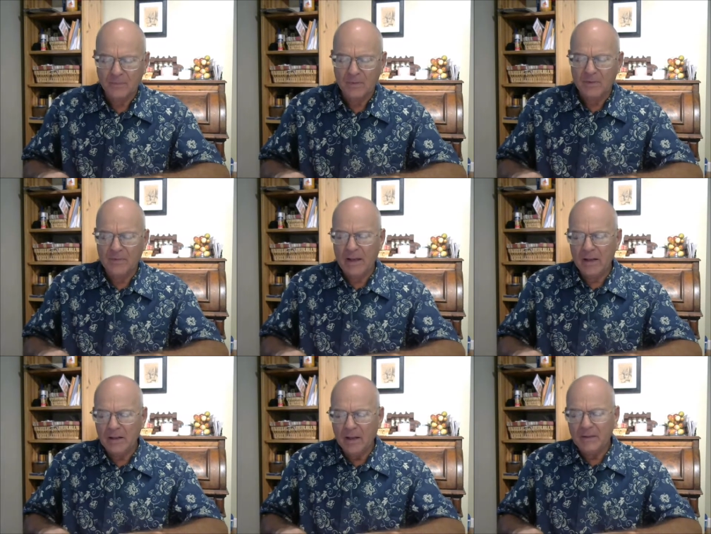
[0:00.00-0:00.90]

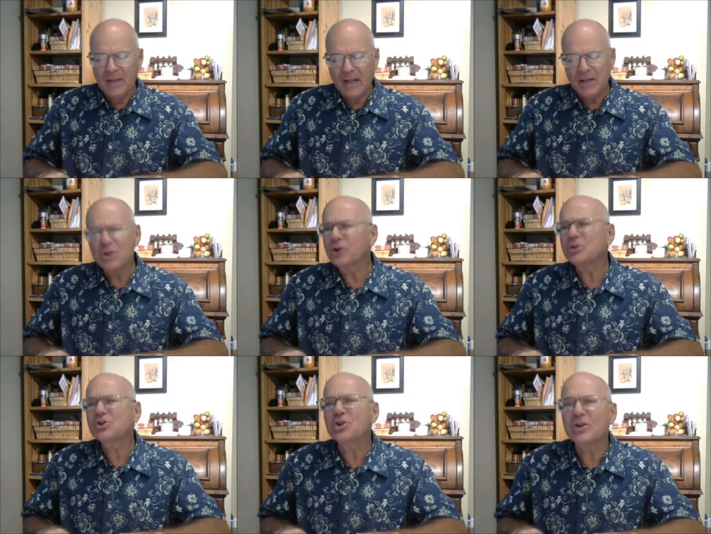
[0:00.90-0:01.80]
then, then
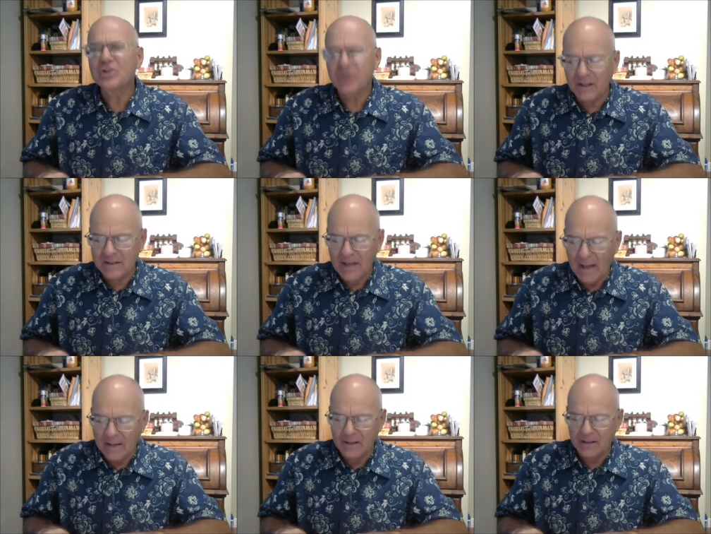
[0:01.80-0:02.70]
your church
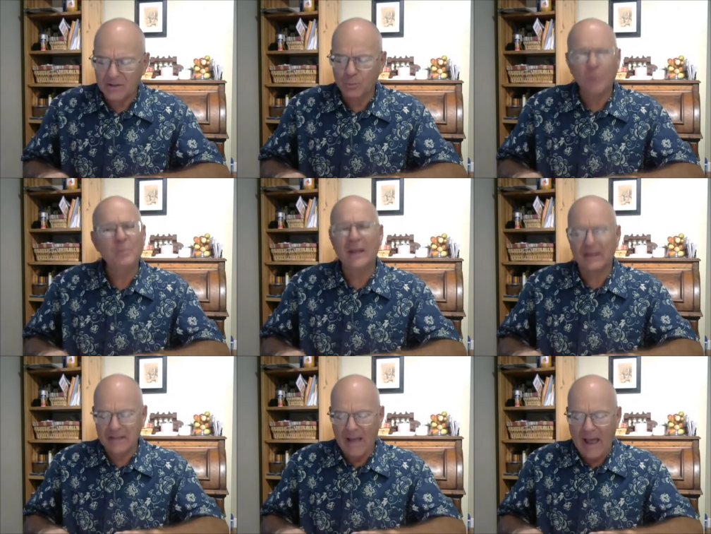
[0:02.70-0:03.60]
attendance will be
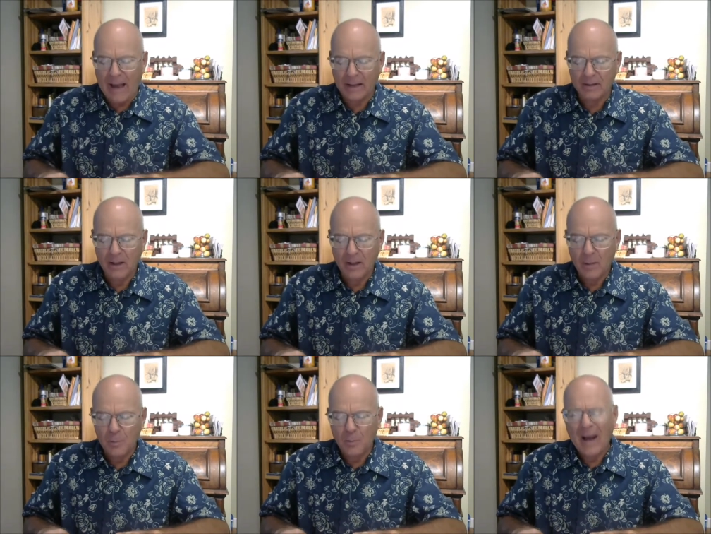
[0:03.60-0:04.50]
attacked
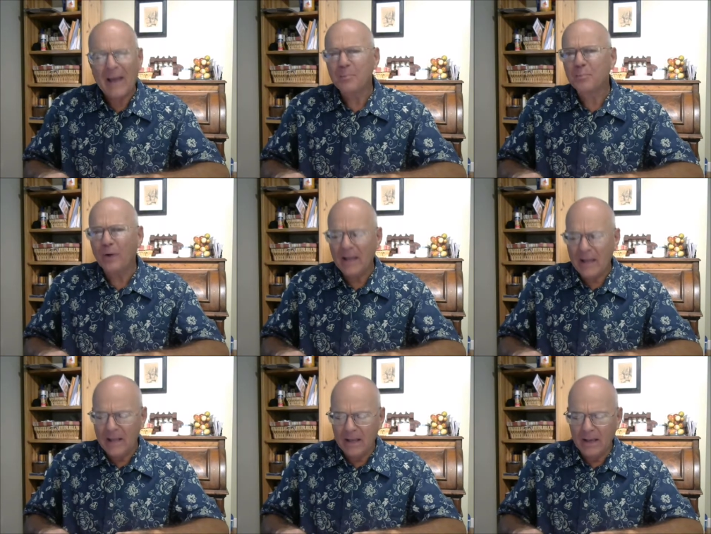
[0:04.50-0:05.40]
by
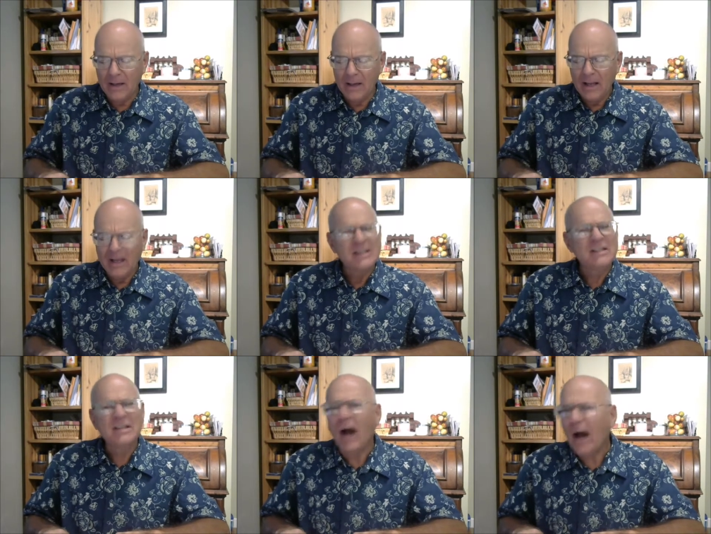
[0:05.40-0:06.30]
bringing in
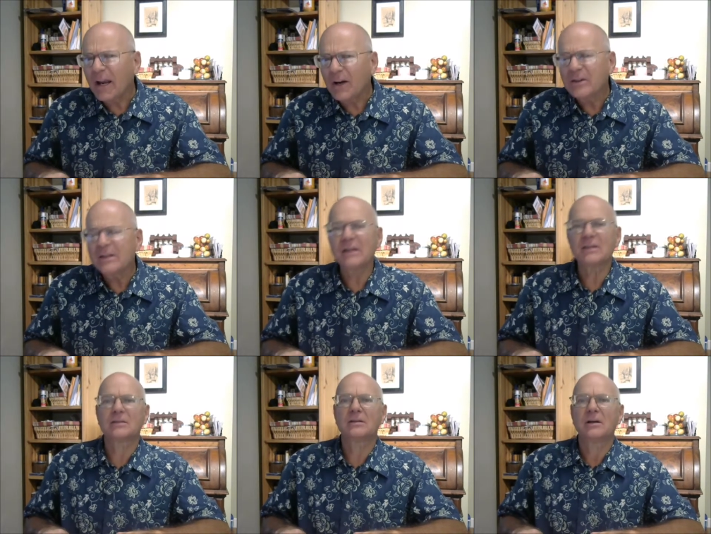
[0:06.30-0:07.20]

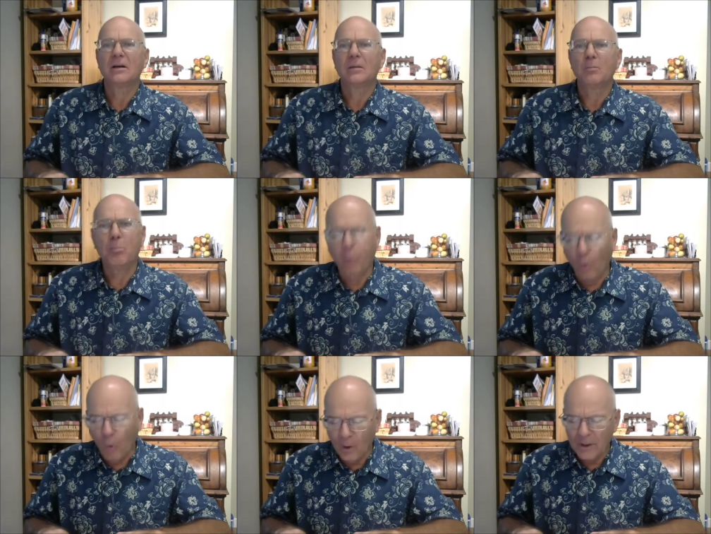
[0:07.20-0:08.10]
tiredness,
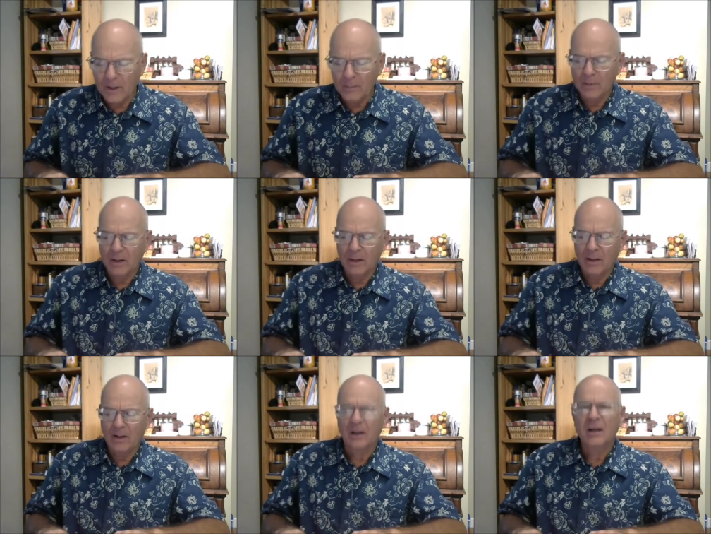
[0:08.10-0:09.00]
boredom,
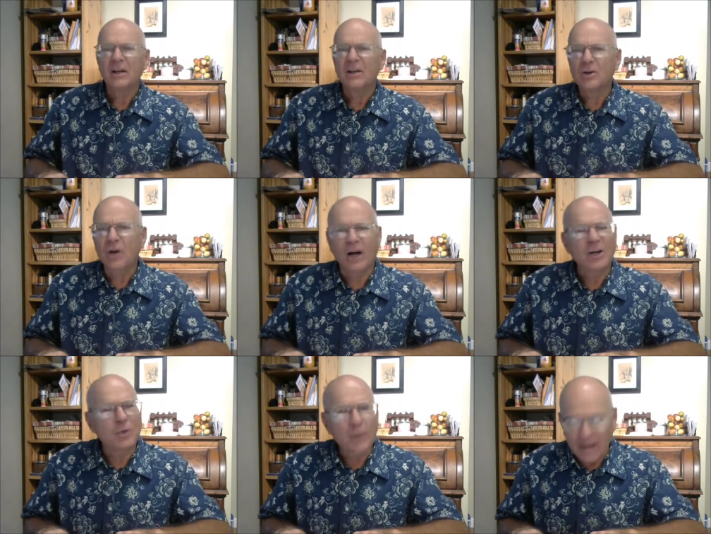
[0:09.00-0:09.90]
a
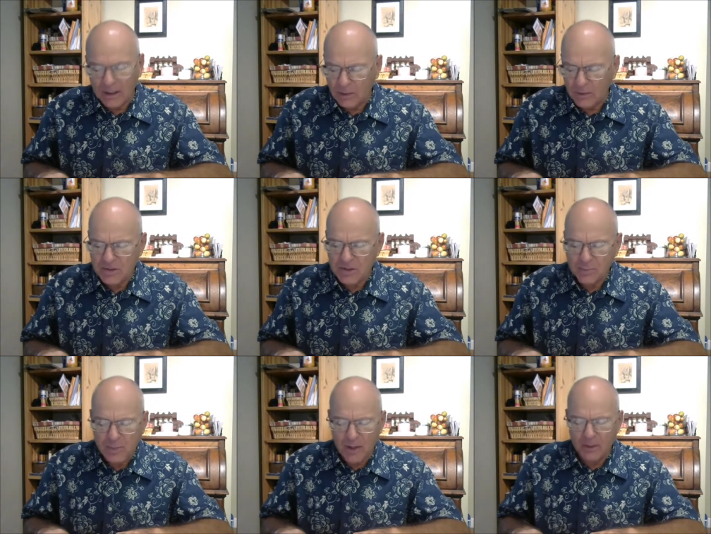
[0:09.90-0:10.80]
critical
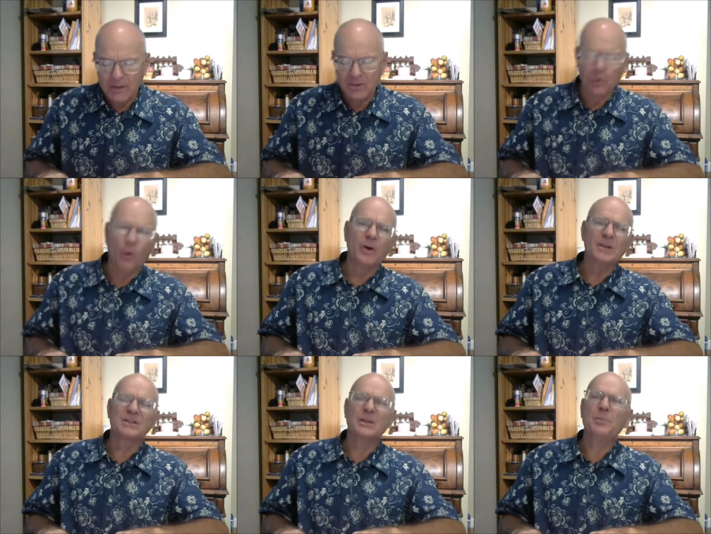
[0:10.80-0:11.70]
spirit
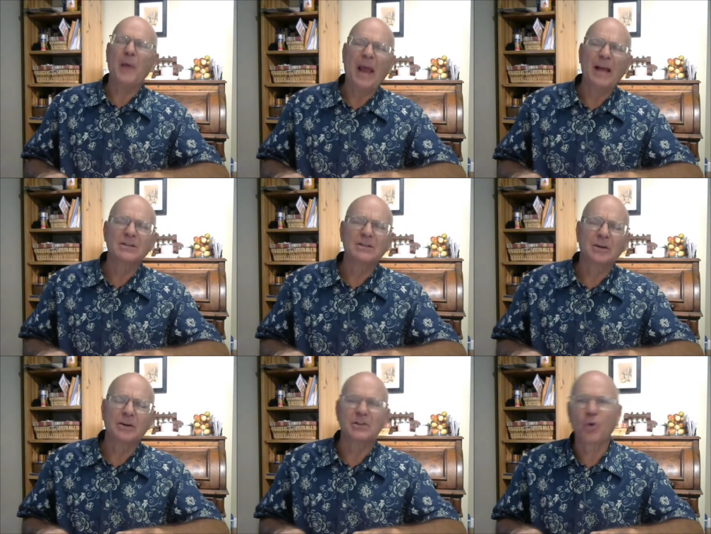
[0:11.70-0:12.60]
towards the
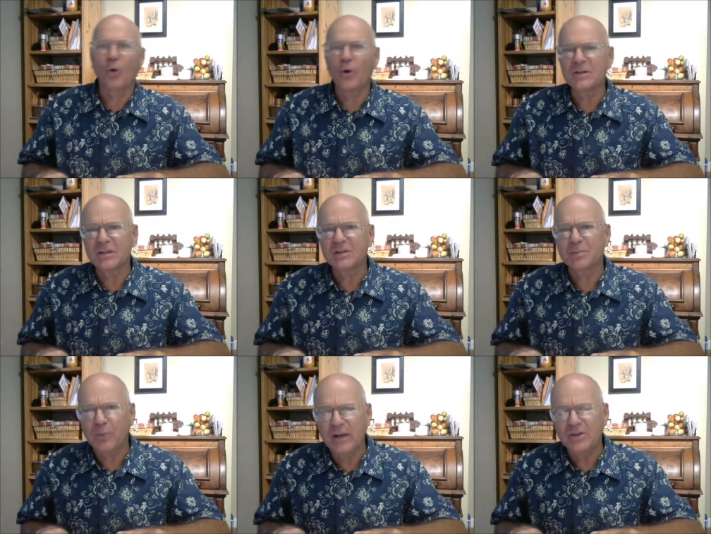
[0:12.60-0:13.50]
pastor and towards his
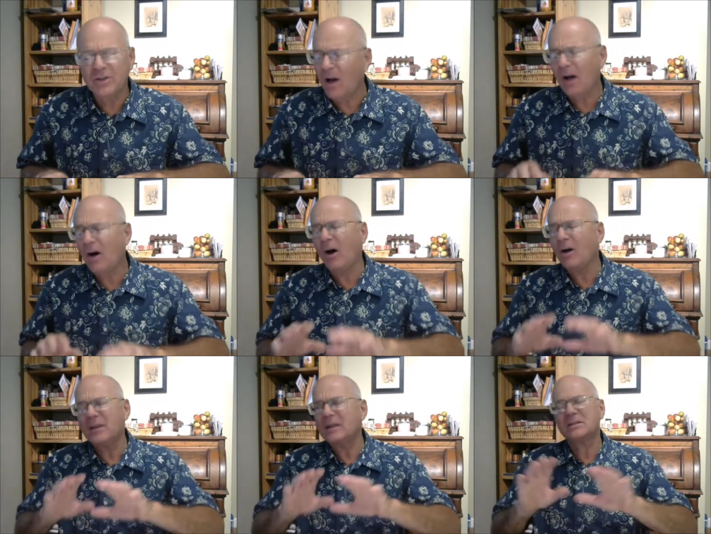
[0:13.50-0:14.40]
preaching. Oh,
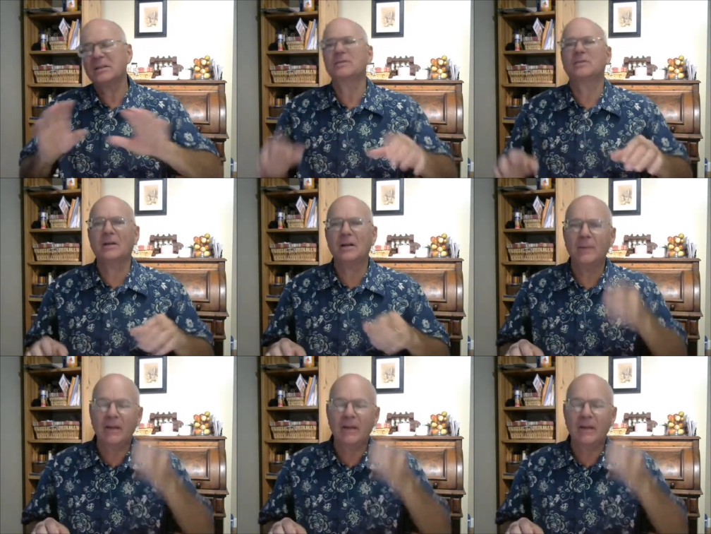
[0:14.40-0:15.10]
all these things are going to be